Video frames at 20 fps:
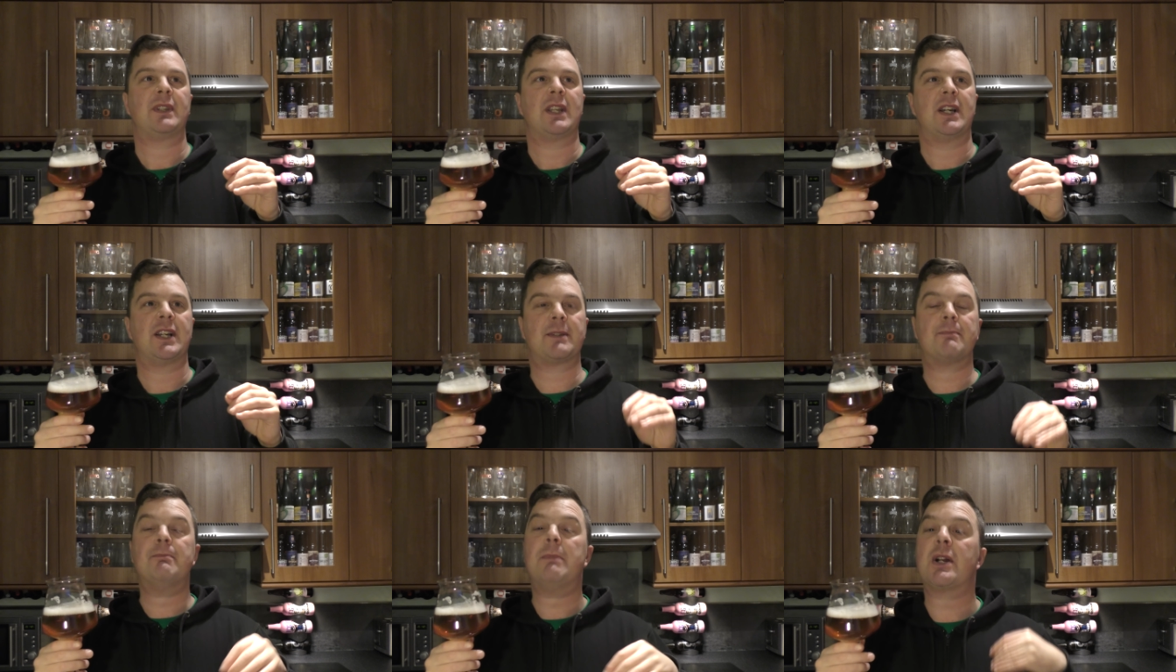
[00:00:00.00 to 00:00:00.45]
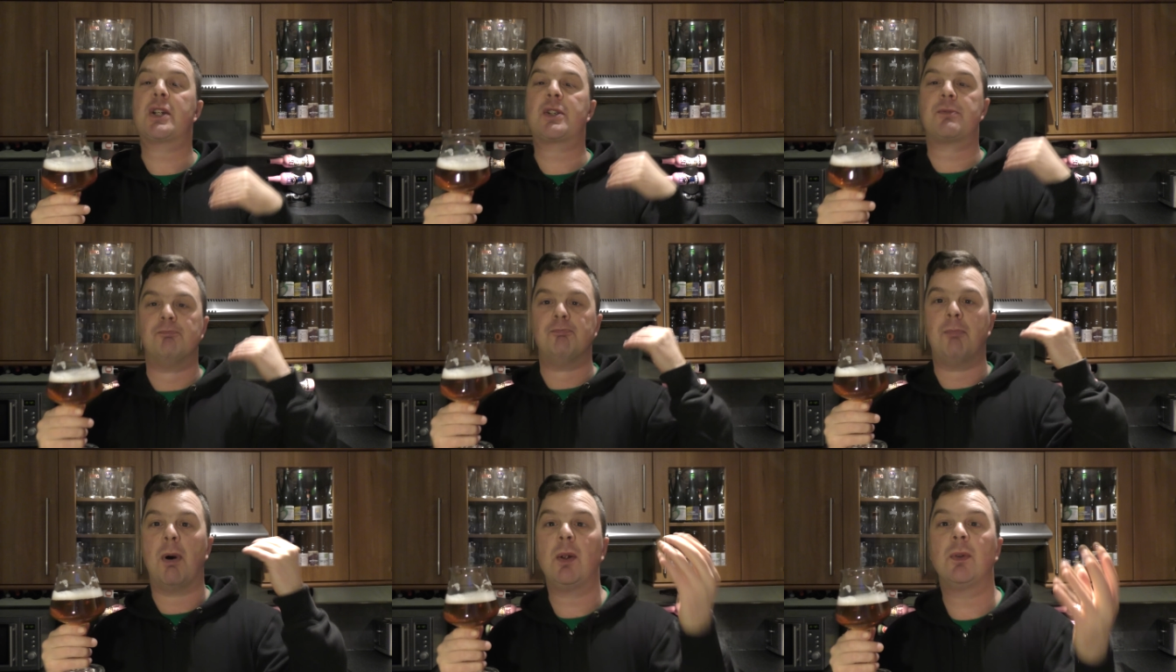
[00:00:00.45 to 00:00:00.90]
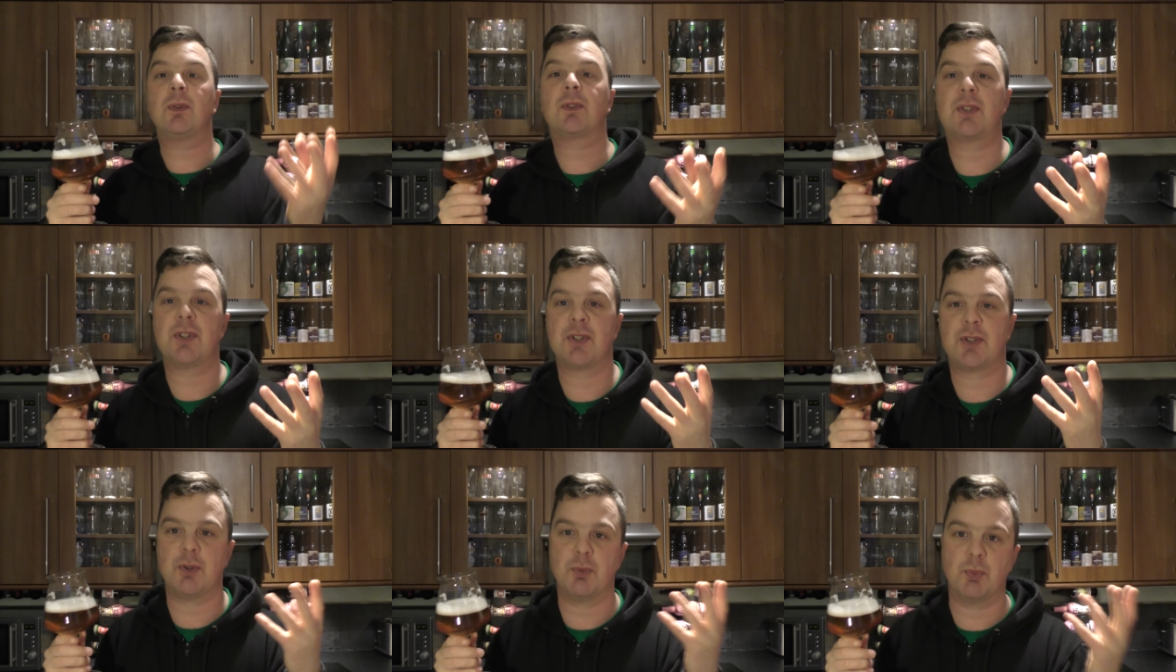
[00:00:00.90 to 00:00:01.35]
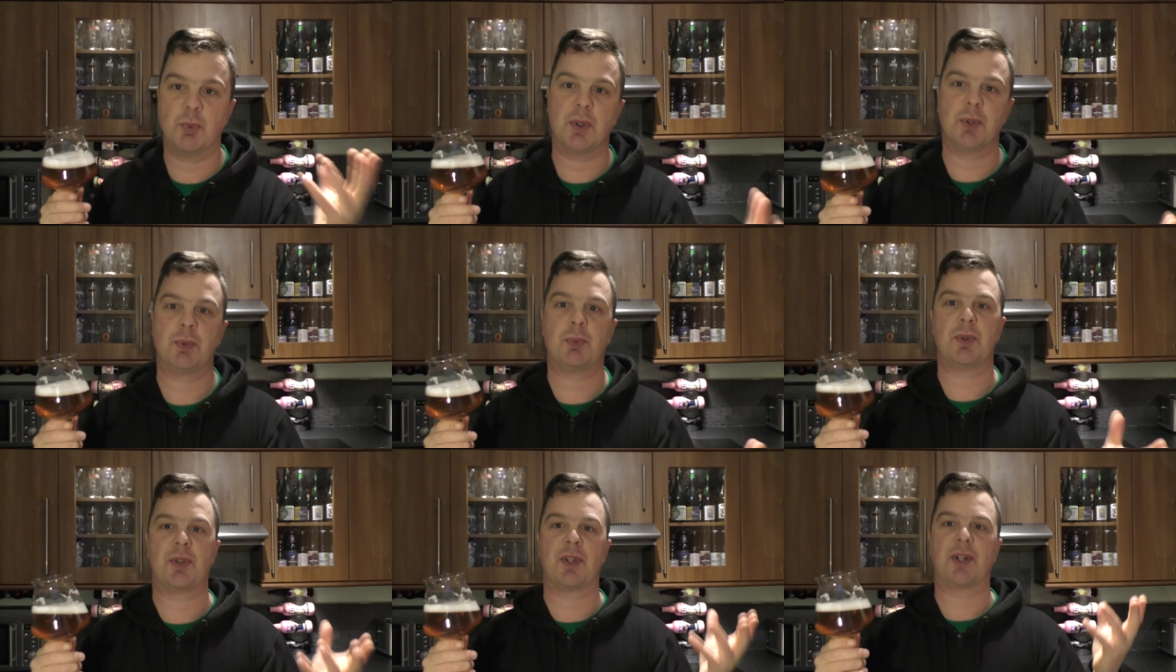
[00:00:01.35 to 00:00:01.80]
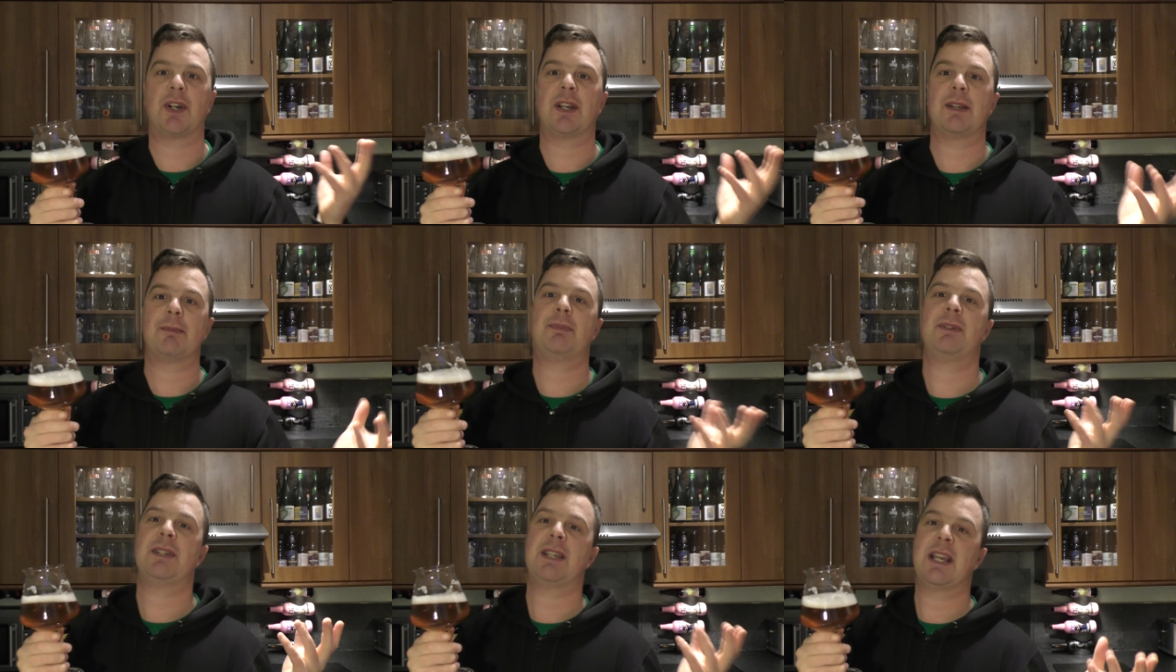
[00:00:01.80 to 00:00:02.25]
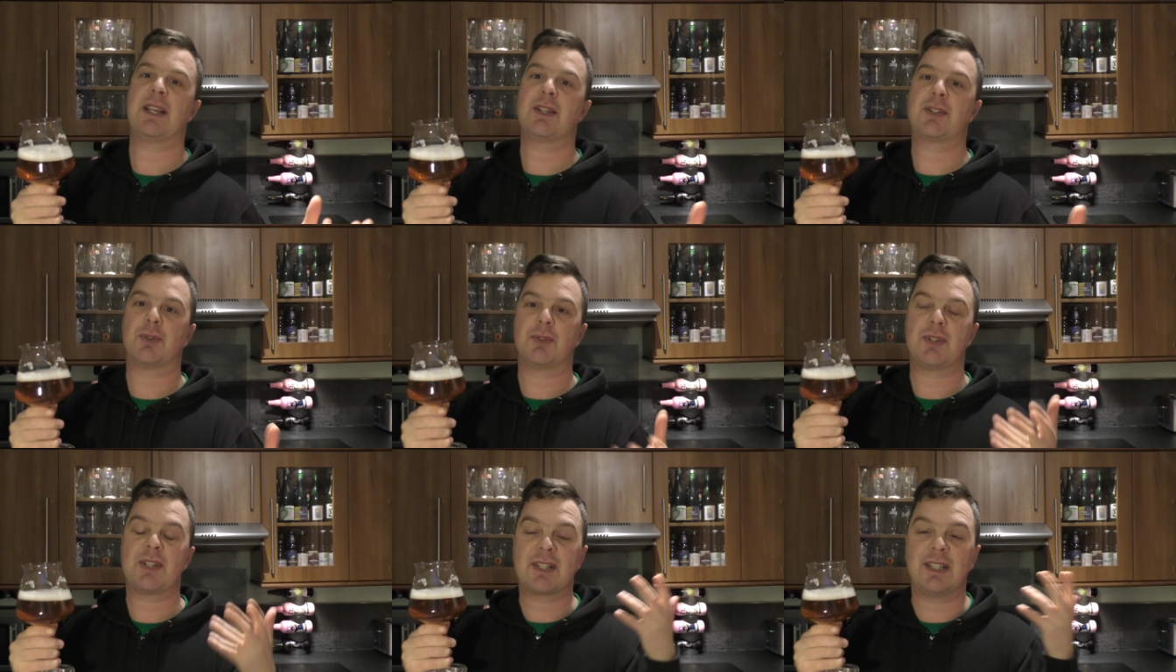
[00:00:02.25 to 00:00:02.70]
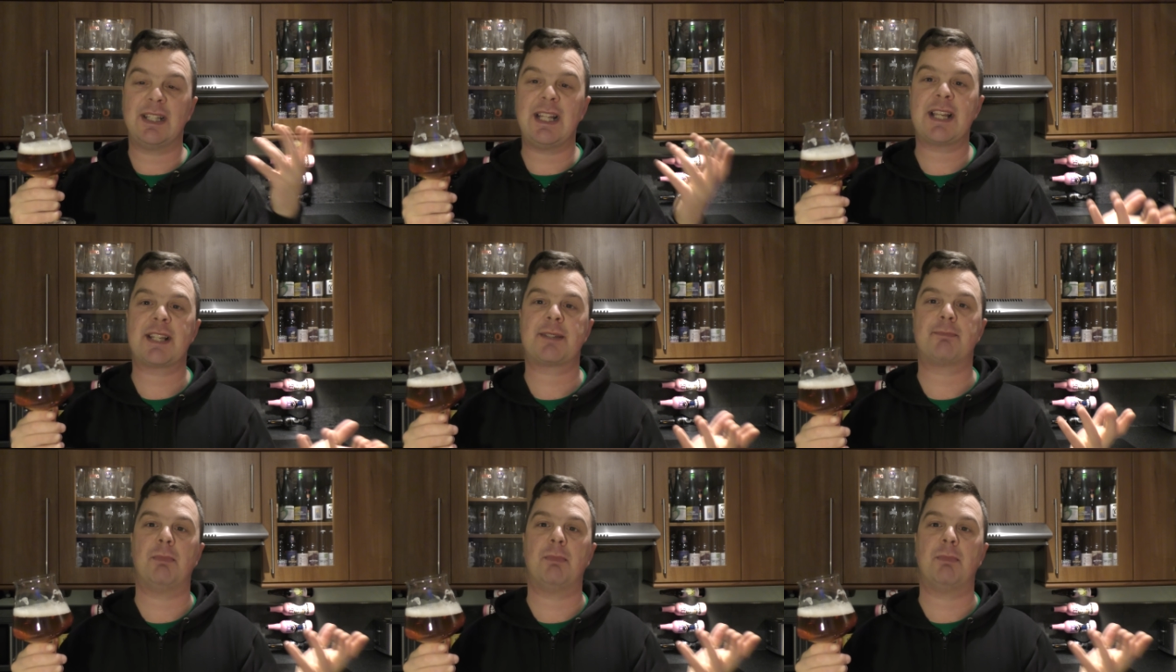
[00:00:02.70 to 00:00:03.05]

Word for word: as much malt as you would with an I P A, so there's less